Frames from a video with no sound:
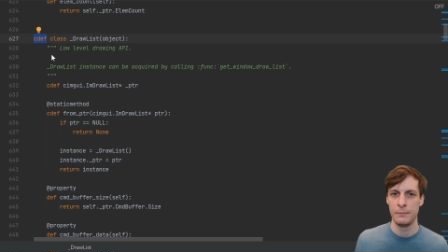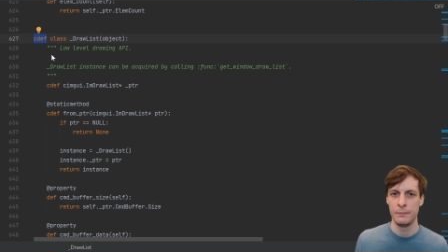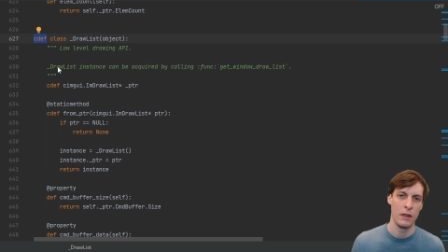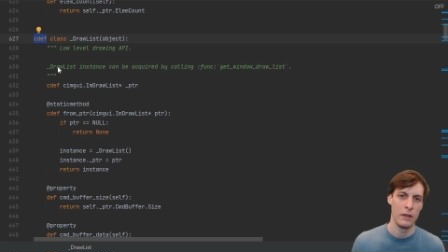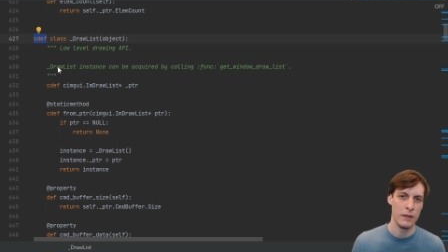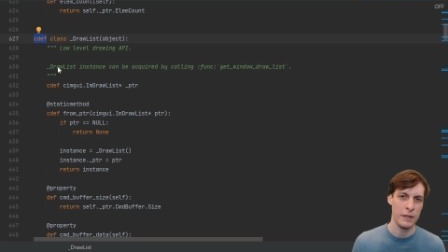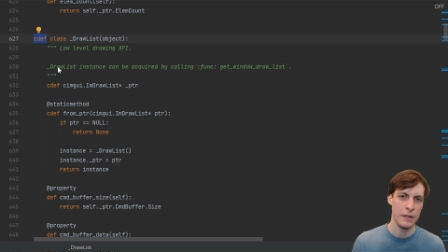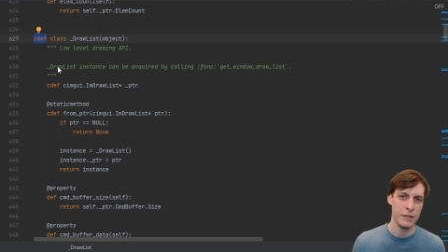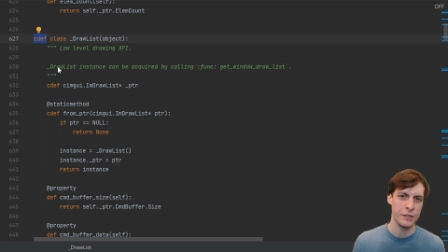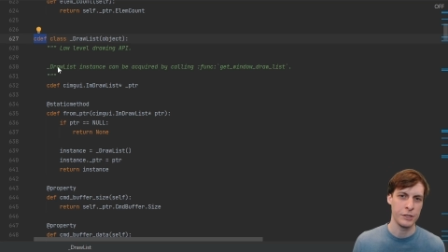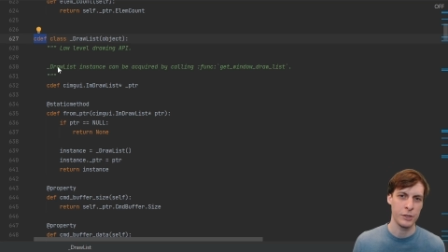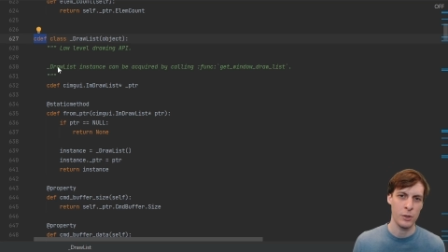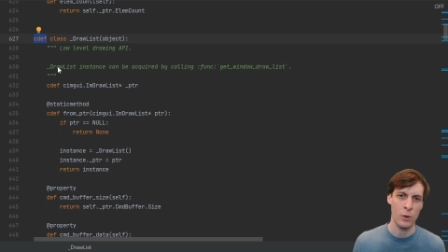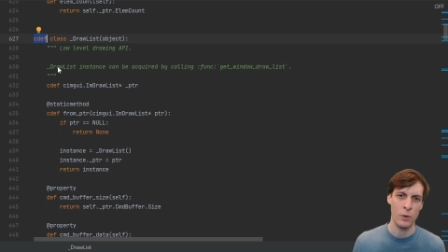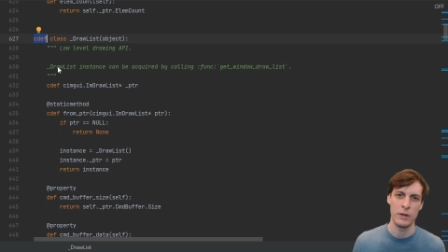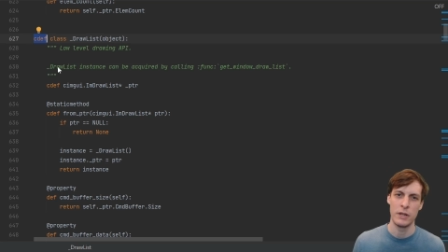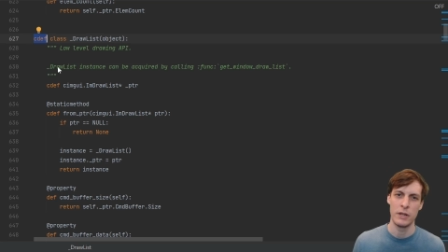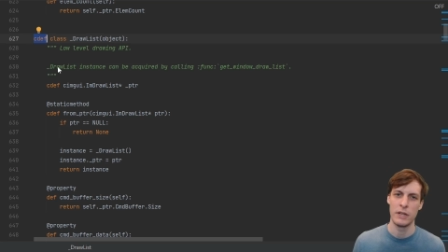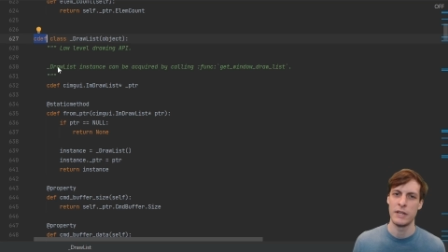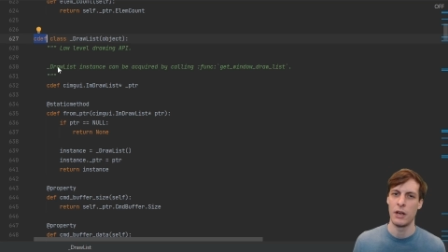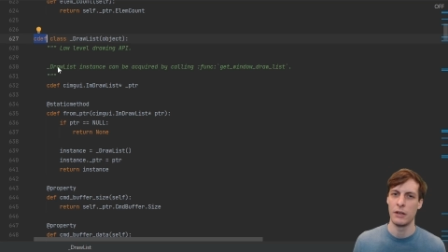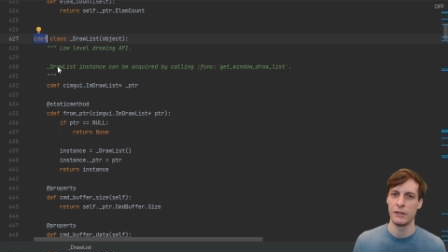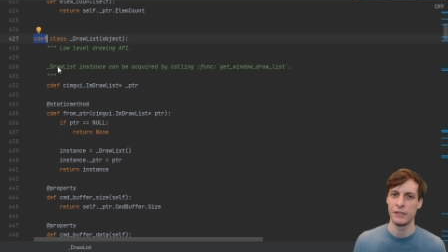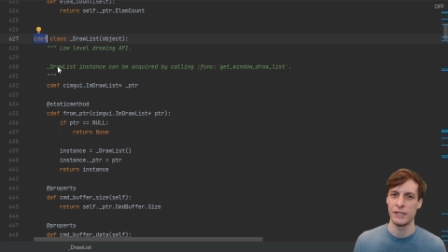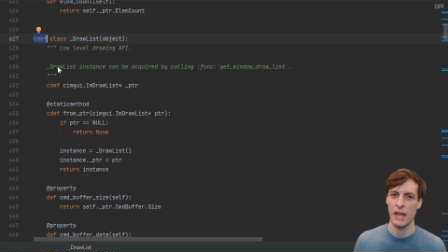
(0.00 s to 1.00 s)
This is going to
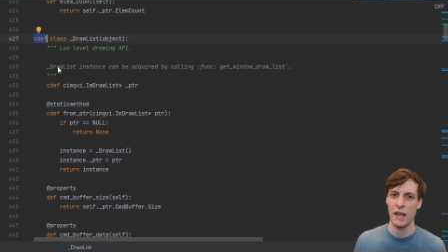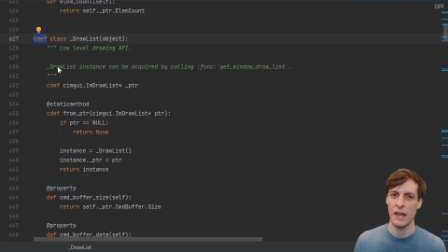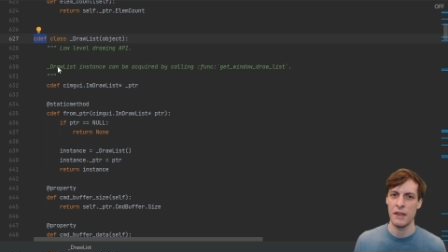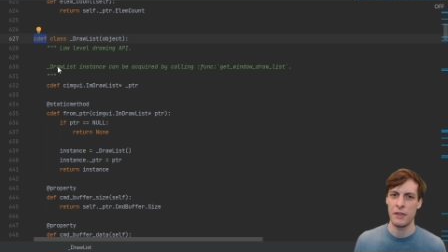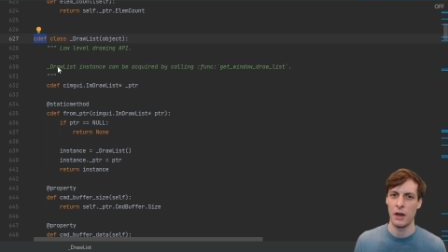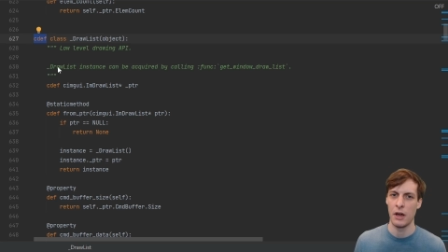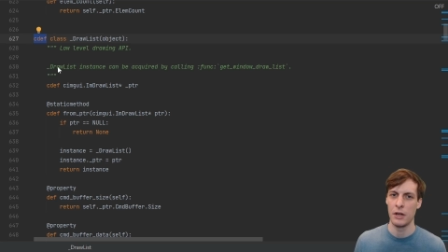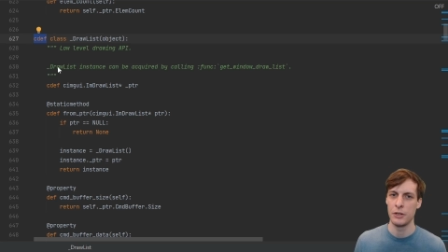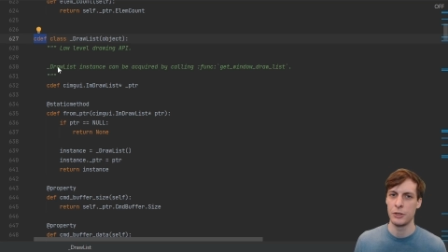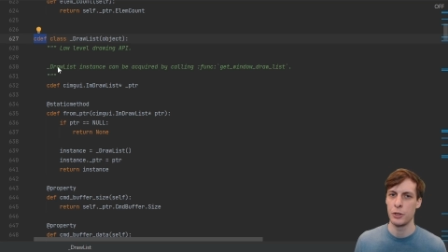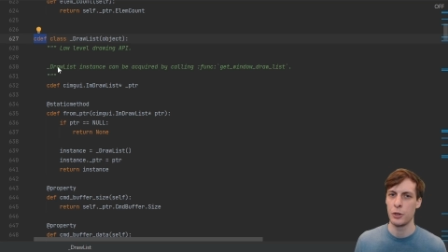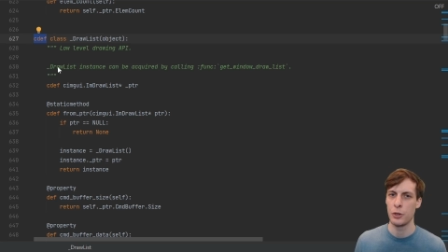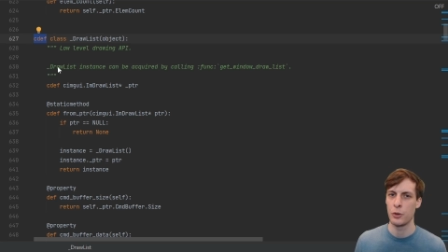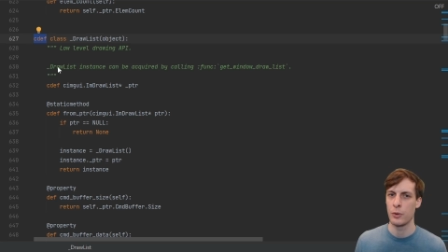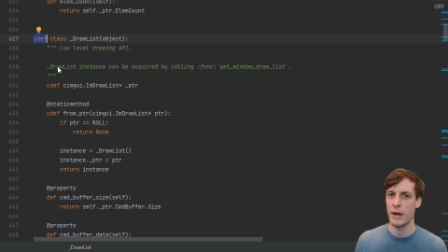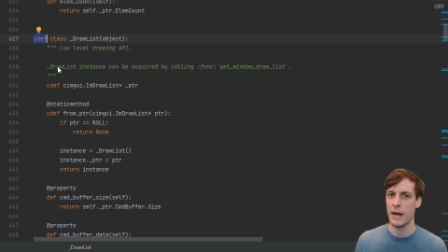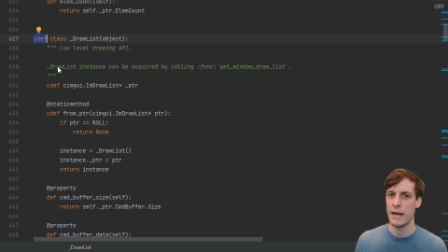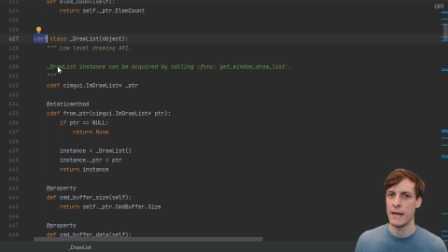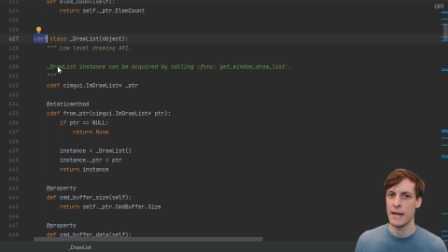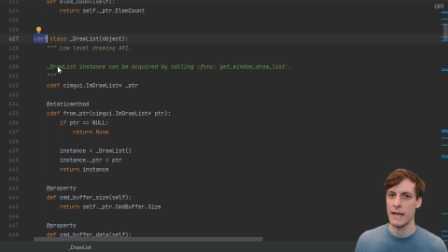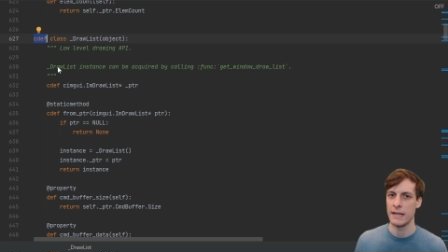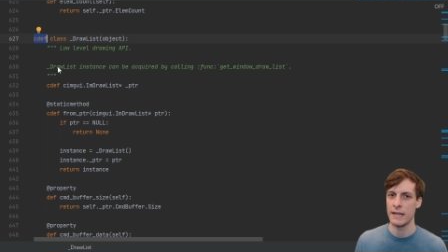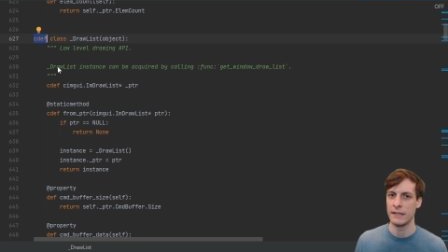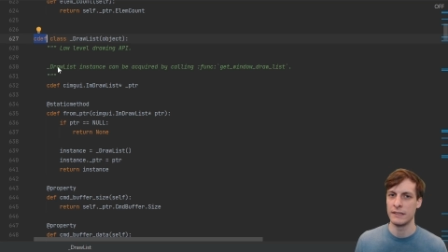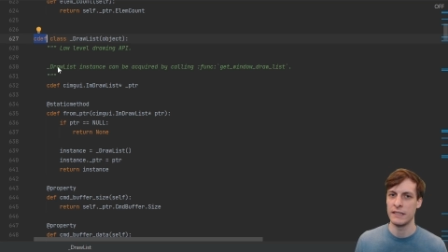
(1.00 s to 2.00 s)
tell Cython to create
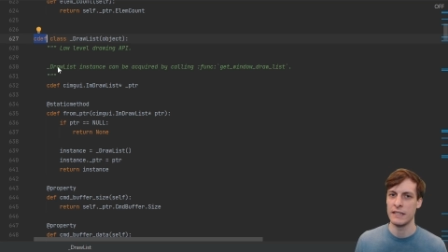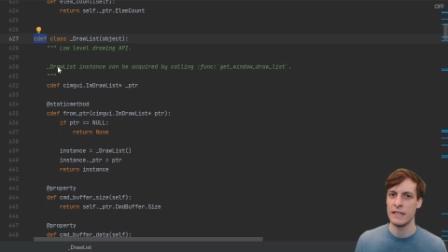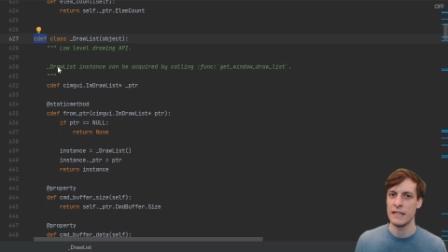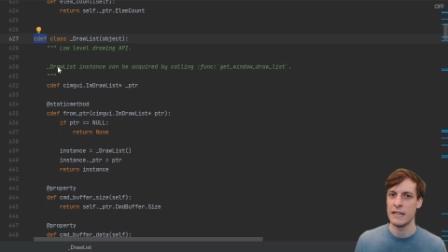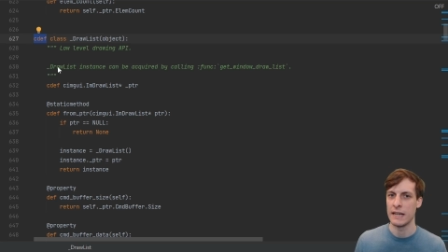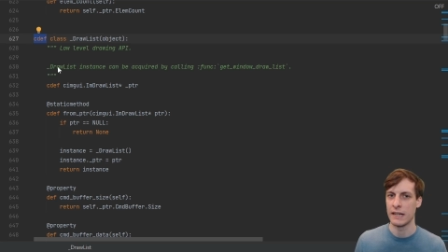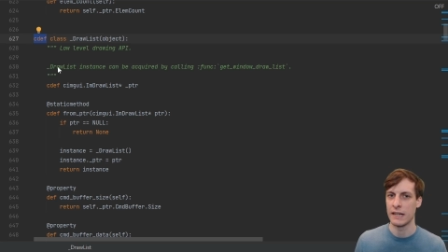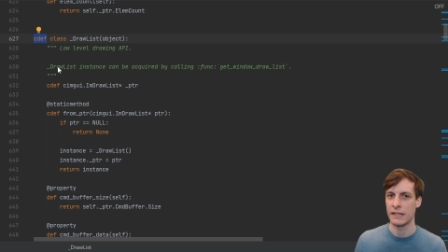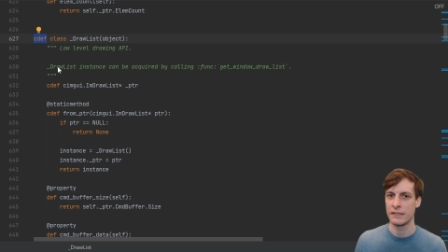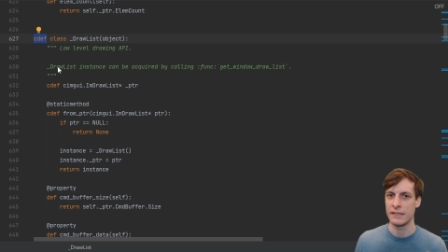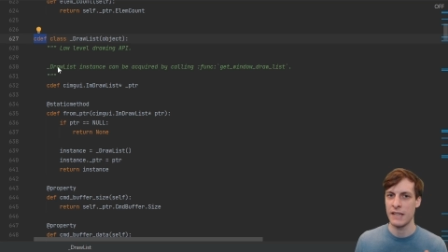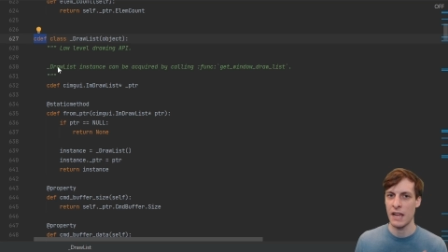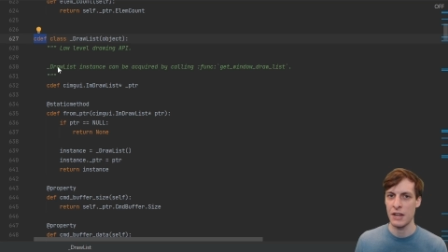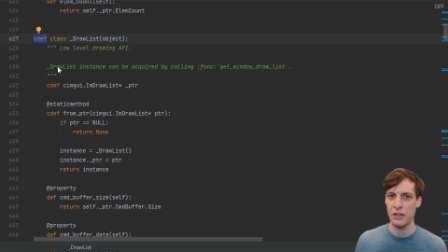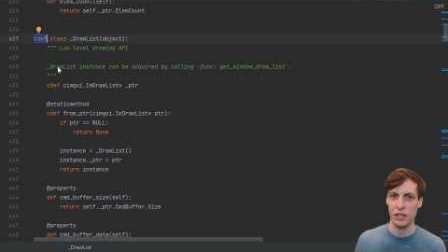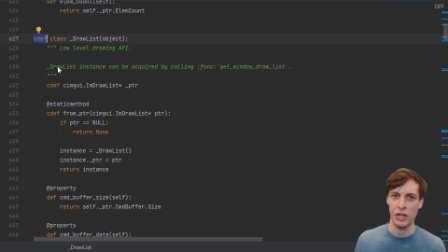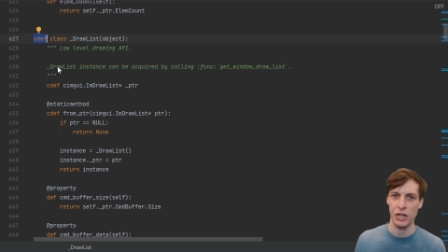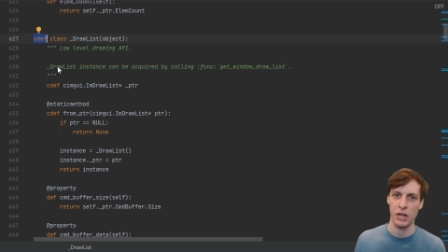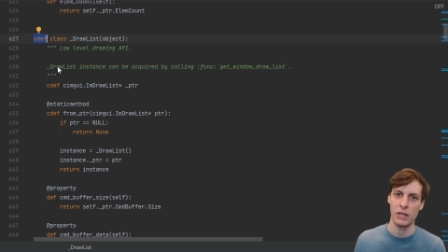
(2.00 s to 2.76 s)
a C extension